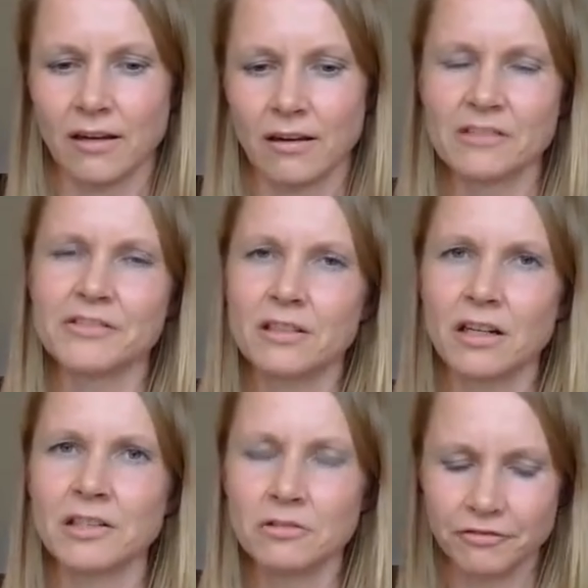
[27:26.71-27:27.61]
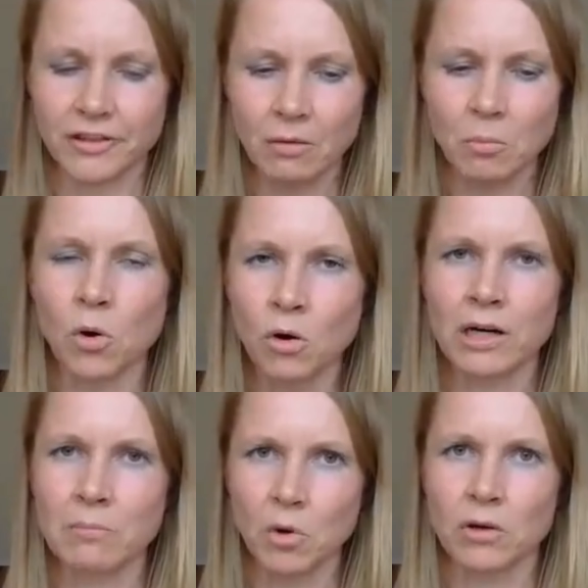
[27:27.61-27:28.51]
kind of starting to feel
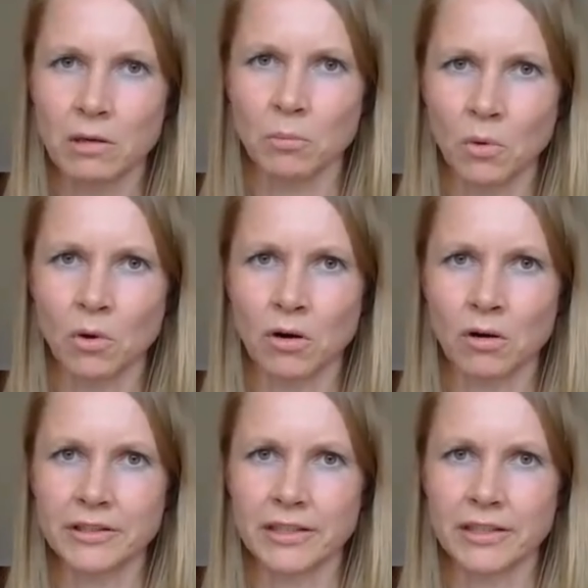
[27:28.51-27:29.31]
more and more and more